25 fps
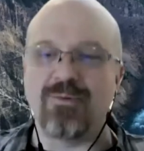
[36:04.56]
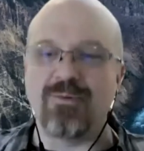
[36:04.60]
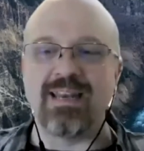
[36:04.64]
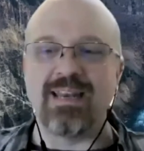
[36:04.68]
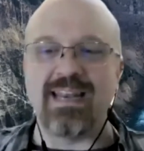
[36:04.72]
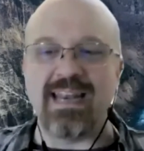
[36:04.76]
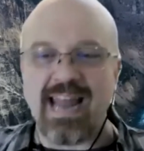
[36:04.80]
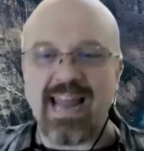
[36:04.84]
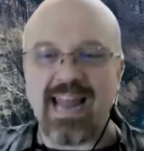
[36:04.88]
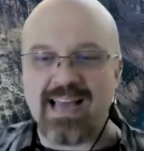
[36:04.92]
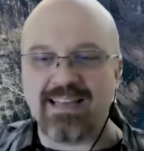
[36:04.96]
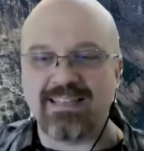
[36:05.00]
one
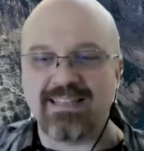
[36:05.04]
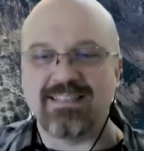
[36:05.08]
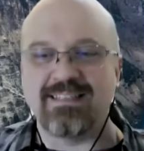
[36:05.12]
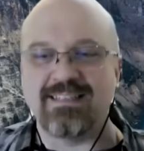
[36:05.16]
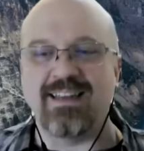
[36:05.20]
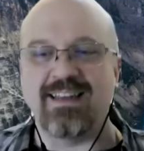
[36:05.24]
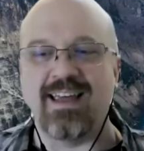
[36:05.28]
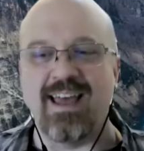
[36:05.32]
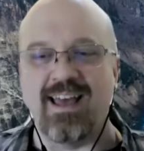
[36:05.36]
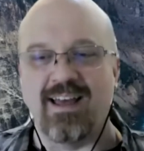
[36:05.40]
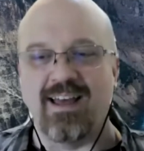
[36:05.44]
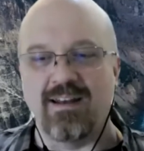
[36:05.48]
next,
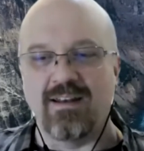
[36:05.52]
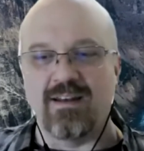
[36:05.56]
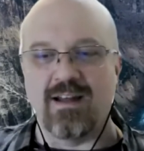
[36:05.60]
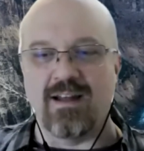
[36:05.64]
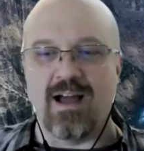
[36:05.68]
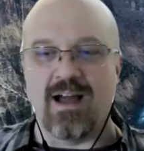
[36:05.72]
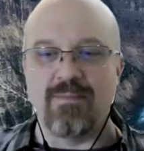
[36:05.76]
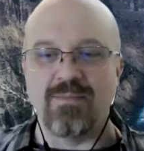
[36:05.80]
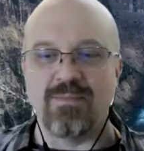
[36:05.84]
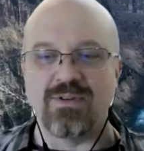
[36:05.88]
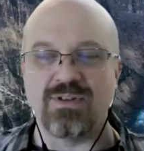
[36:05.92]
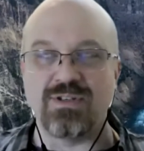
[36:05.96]
and
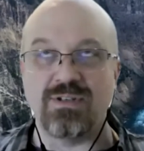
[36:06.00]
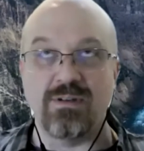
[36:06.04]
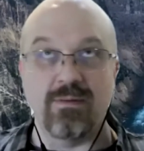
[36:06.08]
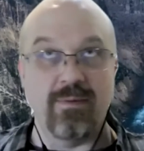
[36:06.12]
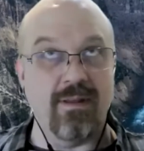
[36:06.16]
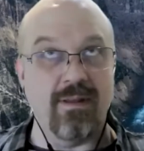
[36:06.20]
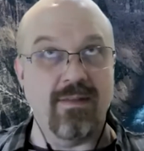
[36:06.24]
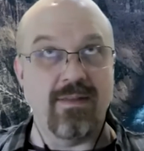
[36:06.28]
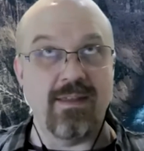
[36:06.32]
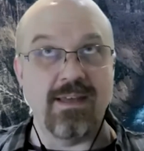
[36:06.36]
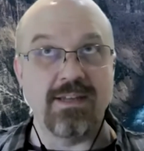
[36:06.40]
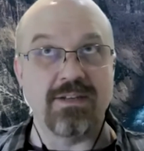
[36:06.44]
I'm
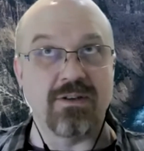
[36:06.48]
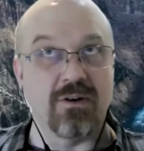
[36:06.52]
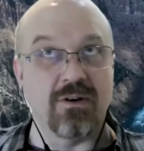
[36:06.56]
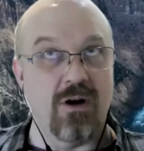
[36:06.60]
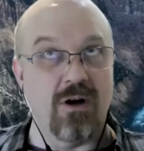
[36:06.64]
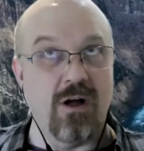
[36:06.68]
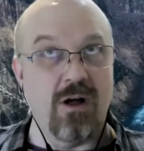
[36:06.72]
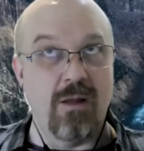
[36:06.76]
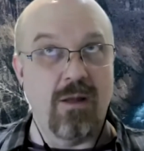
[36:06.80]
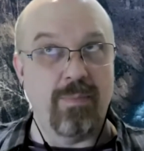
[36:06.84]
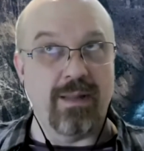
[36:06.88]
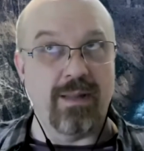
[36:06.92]
assuming these are
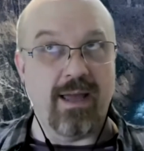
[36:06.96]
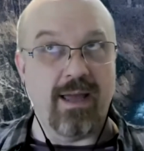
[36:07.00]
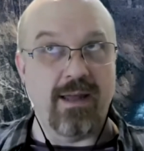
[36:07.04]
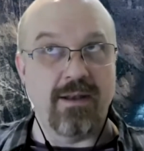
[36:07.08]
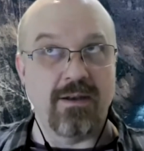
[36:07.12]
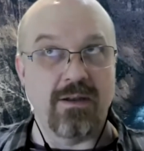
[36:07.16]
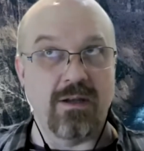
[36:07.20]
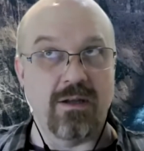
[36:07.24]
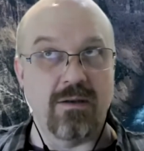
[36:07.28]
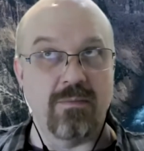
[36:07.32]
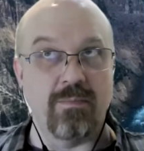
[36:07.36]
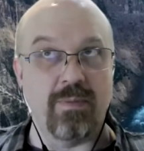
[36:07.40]
all planned
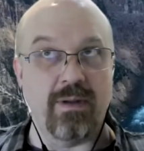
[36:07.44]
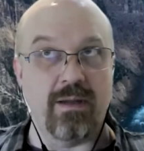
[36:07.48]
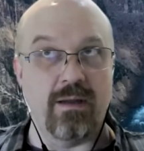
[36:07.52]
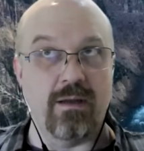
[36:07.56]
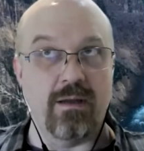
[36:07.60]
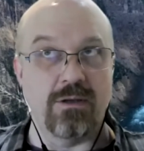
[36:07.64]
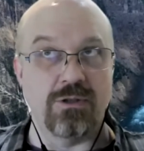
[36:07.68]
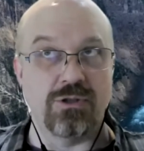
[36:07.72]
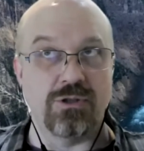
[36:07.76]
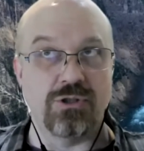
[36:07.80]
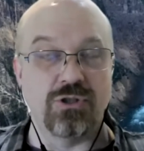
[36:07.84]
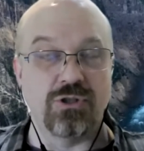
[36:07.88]
on
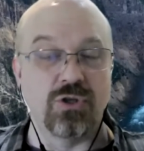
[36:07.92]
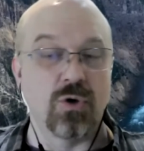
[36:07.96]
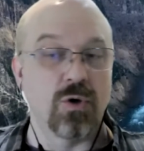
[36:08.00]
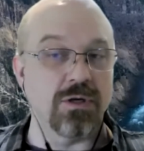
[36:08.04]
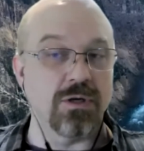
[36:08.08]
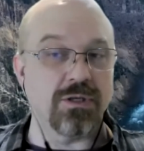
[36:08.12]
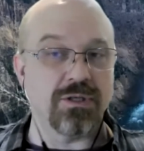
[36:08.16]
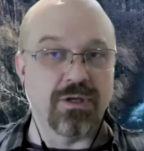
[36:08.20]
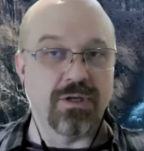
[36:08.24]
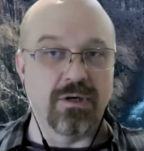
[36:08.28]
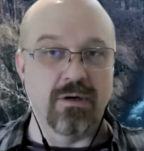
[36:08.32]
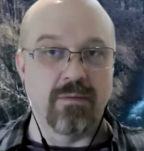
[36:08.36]
being
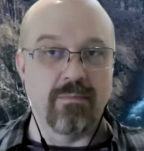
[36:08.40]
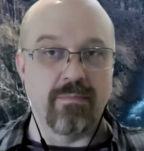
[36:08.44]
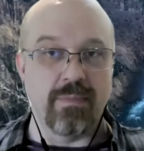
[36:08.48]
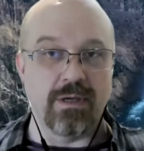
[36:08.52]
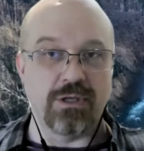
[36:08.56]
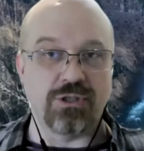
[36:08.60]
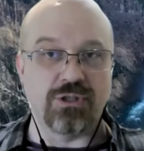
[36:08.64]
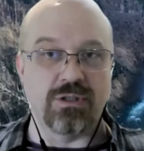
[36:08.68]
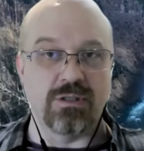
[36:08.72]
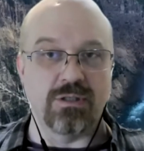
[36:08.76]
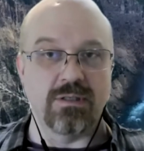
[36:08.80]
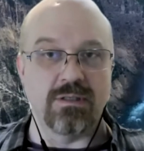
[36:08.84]
short-term
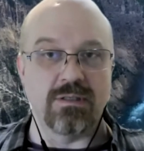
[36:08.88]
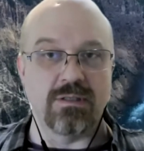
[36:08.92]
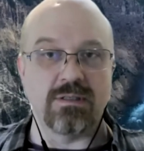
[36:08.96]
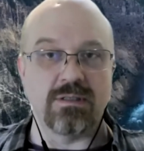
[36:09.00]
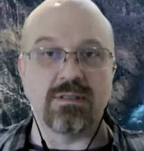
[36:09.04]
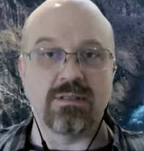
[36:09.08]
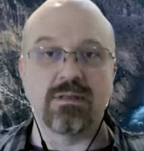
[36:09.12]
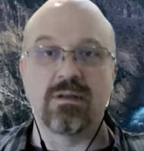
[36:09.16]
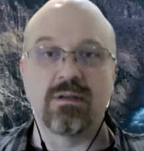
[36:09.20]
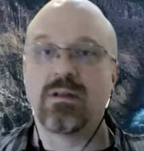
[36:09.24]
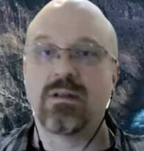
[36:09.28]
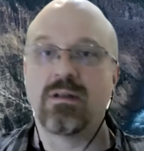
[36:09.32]

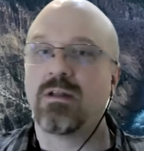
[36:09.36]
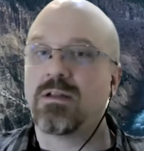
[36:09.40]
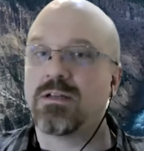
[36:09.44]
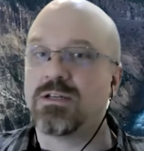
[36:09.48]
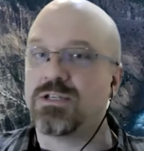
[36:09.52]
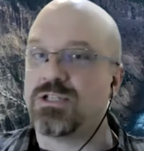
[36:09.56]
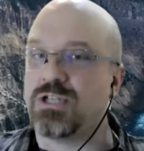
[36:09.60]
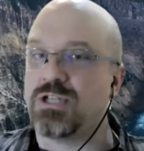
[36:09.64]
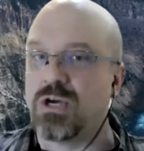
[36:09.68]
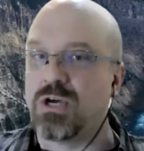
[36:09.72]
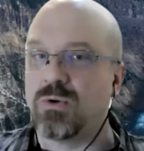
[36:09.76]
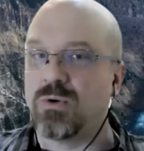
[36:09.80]
missions.
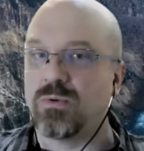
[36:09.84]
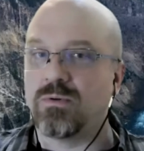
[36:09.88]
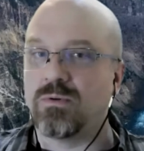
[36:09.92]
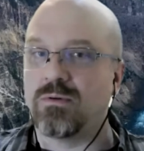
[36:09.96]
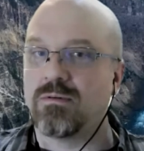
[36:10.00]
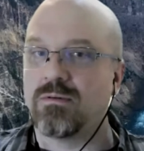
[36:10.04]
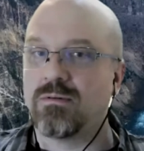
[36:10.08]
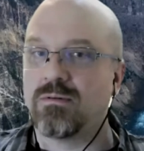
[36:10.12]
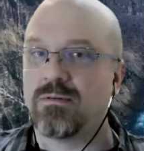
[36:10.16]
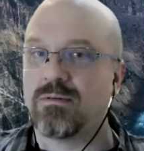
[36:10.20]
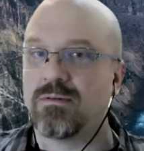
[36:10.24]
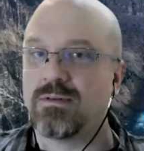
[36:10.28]
Don't
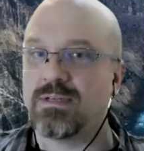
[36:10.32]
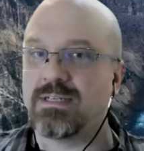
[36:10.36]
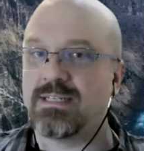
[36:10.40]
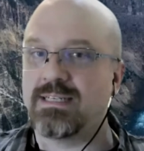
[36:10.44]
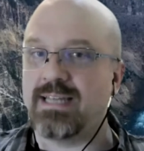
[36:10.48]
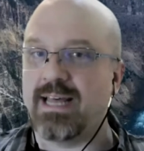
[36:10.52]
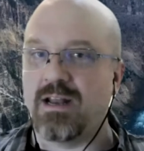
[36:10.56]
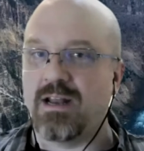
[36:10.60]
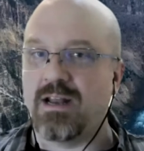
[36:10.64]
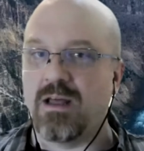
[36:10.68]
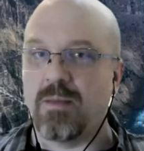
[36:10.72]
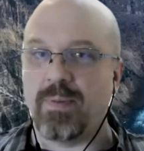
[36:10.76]

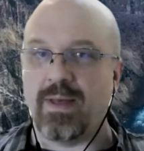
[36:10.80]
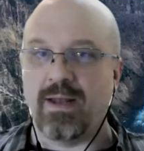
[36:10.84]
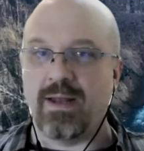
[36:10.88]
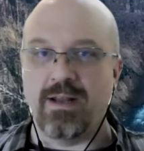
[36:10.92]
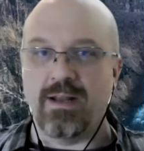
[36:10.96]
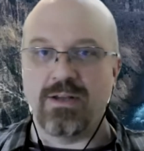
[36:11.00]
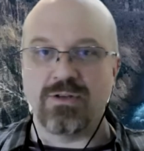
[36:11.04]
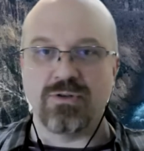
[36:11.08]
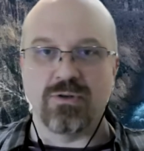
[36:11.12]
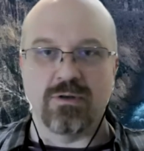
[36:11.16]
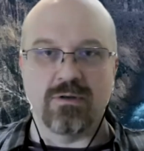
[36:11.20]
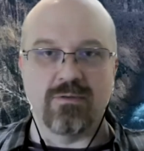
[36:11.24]
set up any
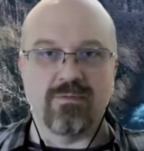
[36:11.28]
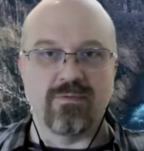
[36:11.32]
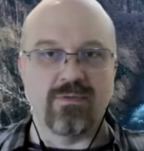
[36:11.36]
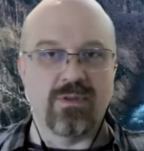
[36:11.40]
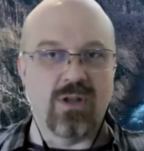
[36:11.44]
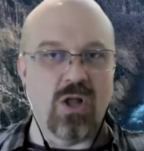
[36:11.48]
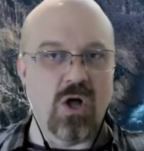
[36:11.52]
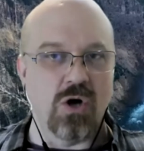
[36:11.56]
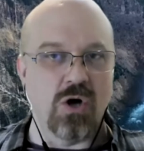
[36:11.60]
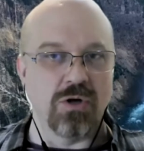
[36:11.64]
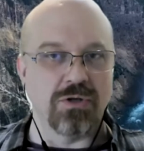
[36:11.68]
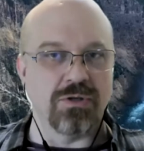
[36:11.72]
sort of
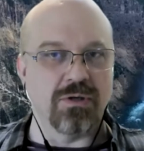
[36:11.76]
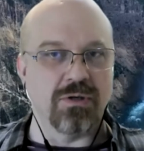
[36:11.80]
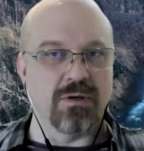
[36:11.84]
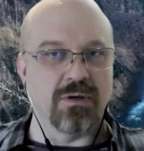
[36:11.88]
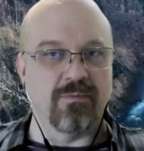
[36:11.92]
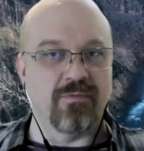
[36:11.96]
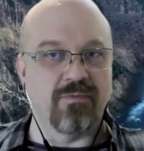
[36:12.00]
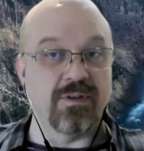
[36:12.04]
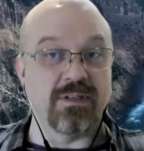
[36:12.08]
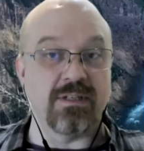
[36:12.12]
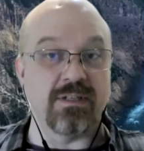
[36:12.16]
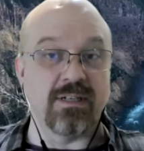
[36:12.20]
long-term
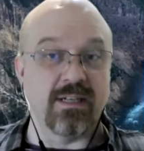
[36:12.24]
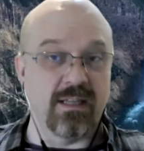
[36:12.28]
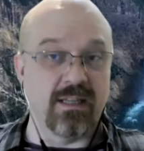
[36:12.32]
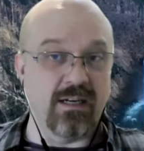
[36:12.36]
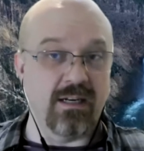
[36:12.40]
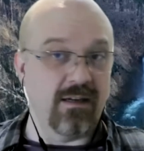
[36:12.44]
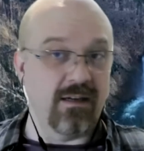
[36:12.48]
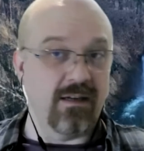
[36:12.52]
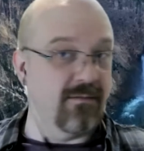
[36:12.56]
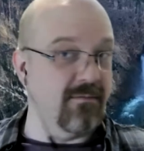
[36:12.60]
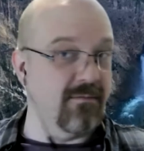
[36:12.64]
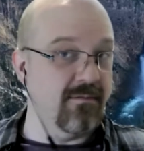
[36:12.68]

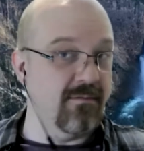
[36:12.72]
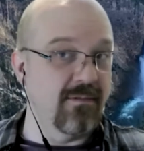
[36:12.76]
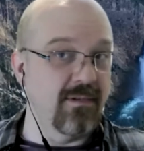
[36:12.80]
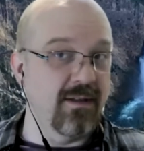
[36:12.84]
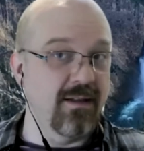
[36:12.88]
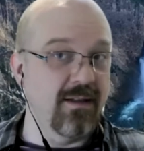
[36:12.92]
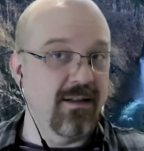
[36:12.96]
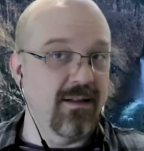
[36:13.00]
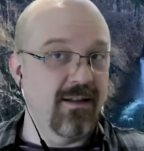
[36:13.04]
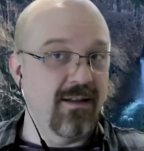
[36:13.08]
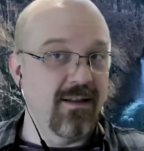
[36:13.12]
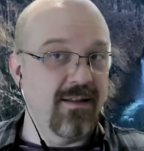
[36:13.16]
facility.
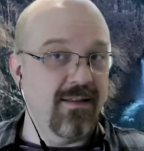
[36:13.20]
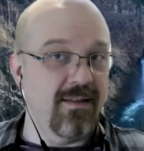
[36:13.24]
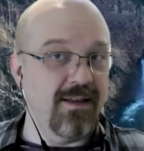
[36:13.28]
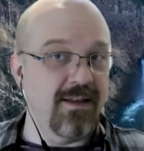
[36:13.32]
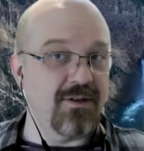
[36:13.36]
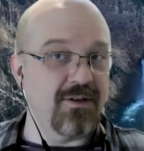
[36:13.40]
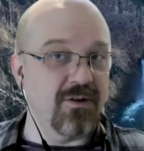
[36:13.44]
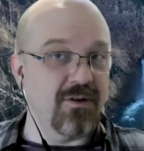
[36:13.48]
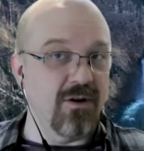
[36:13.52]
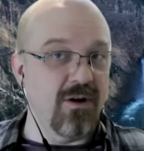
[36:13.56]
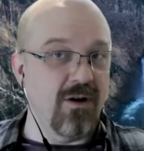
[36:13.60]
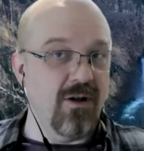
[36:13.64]
These
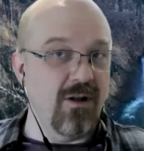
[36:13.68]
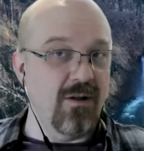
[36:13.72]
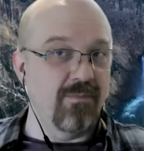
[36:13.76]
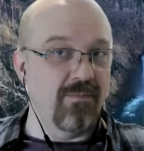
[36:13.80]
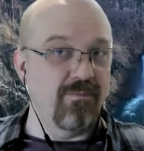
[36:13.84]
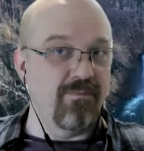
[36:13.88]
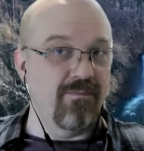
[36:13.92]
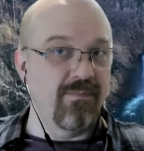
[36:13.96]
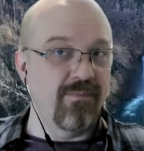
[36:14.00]
are all.